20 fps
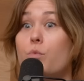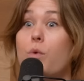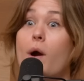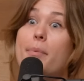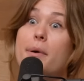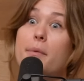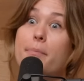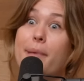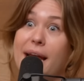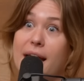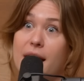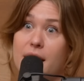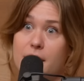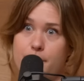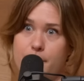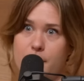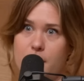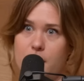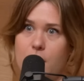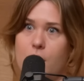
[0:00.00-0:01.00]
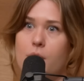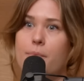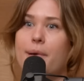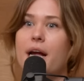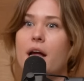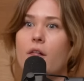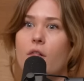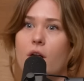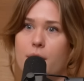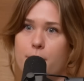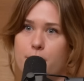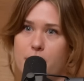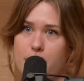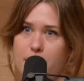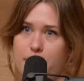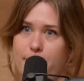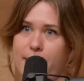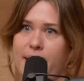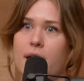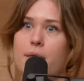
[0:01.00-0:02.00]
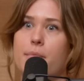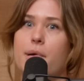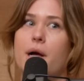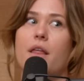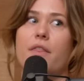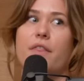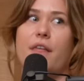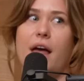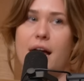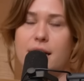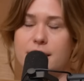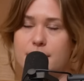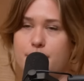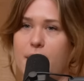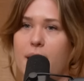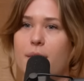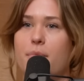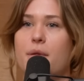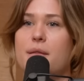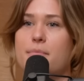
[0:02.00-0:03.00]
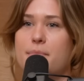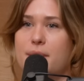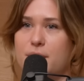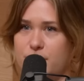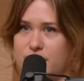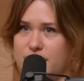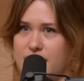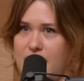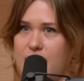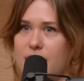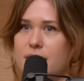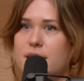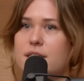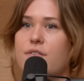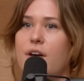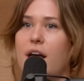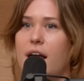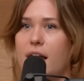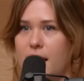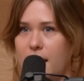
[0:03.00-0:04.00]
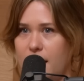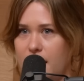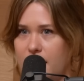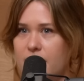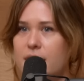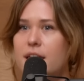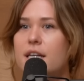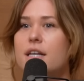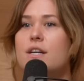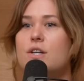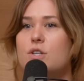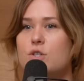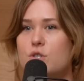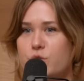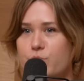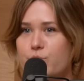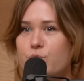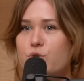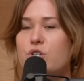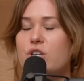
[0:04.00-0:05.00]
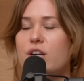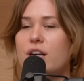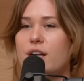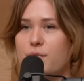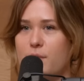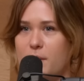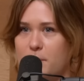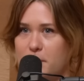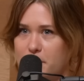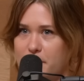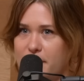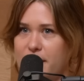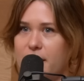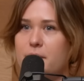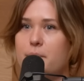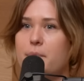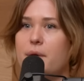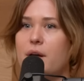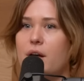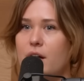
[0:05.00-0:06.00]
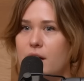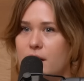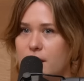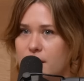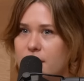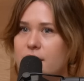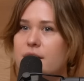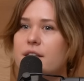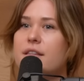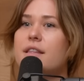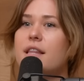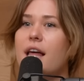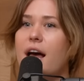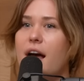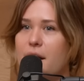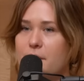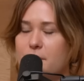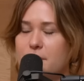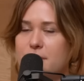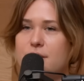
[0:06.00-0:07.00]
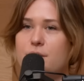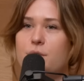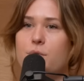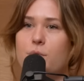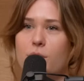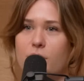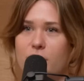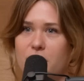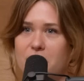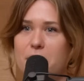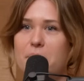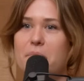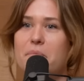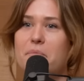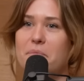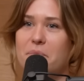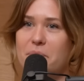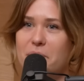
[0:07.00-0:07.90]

A rubber band ball. Oh my God, look up rubber band ball. That's probably the most satisfying. Oh my God. Smooshing a rubber band ball. That was cool.